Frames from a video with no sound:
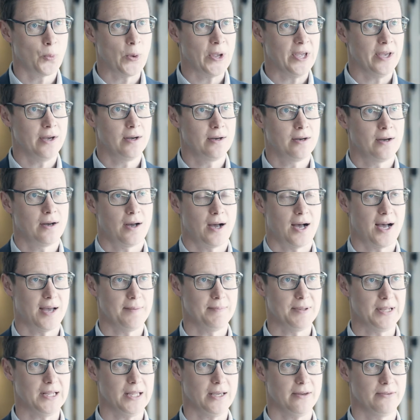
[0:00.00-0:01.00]
week, I
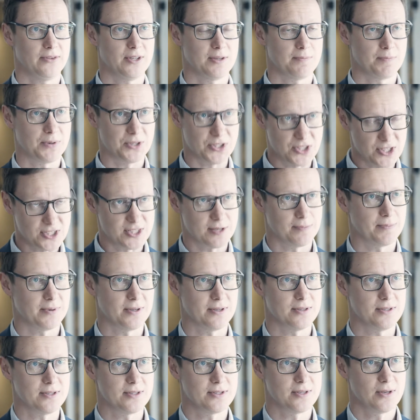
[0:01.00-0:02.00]
believe that
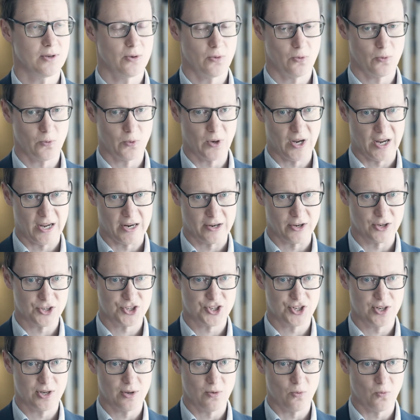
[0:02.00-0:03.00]
participants are
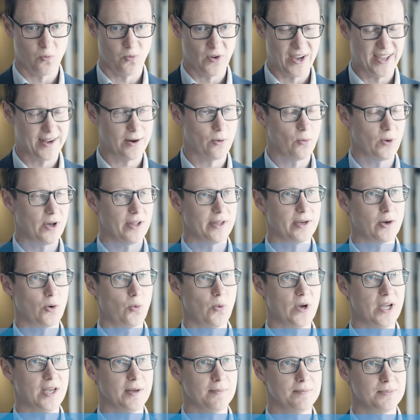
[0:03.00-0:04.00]
actually very well
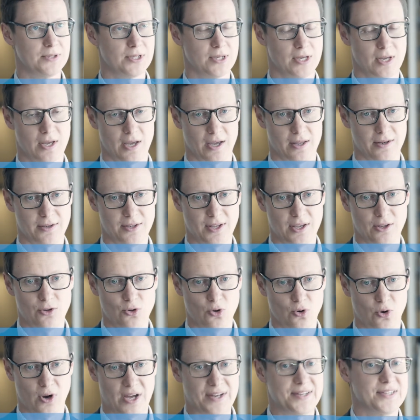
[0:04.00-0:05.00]
equipped and they
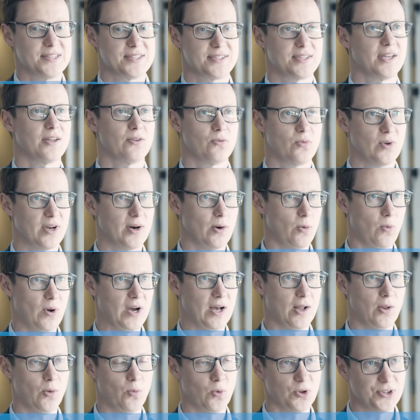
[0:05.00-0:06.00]
know understand very
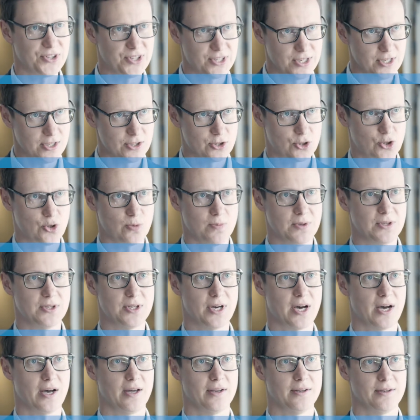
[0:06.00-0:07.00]
well what needs to be
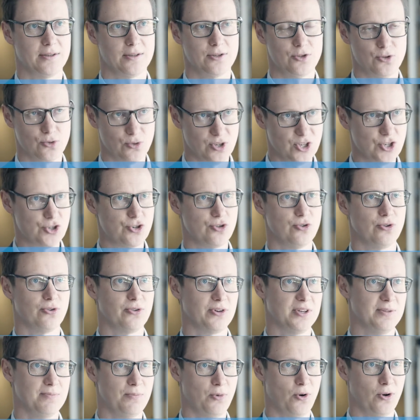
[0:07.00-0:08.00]
done to issue a
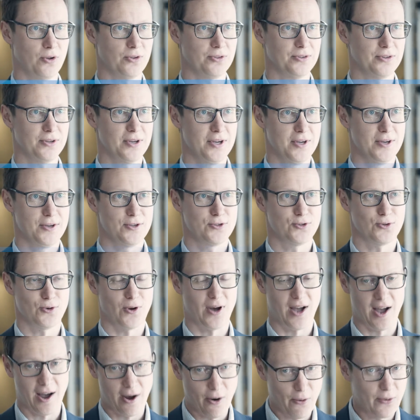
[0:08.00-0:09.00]
green bond. So
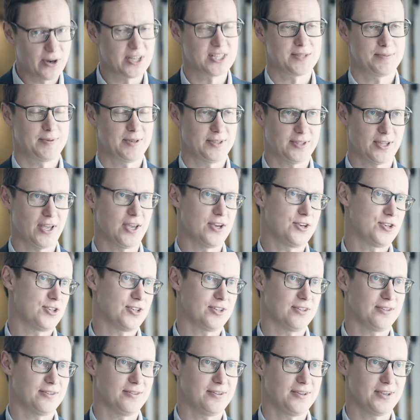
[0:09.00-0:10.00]
our
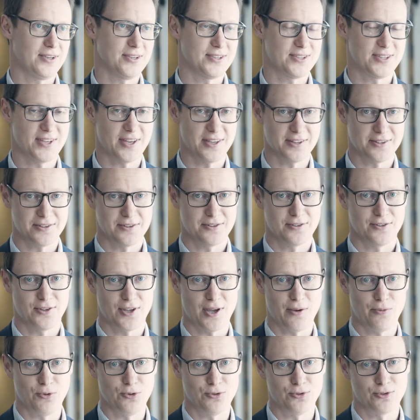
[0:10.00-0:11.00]
expectation is that
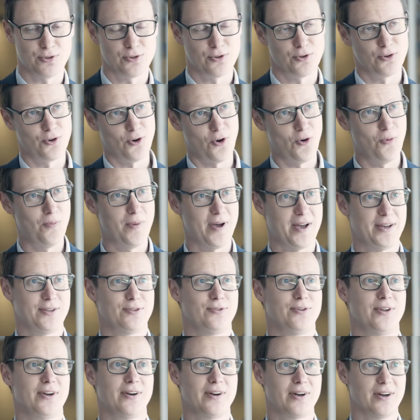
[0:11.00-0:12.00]
they would go back
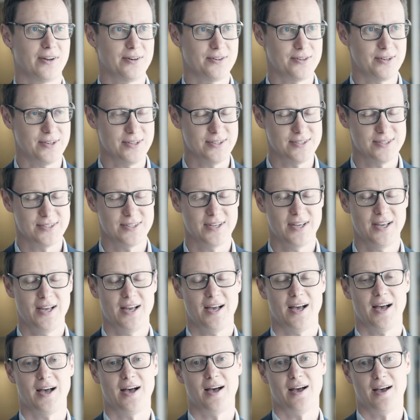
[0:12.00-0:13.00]
to their countries,
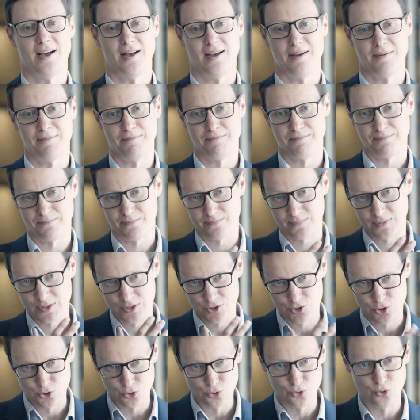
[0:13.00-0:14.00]

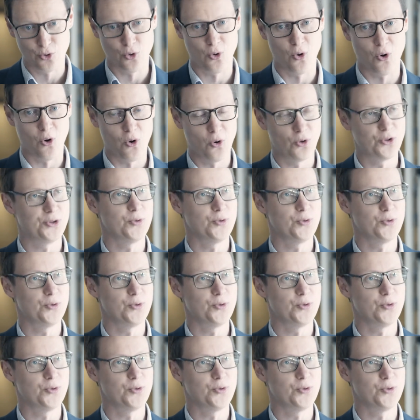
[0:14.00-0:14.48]
do all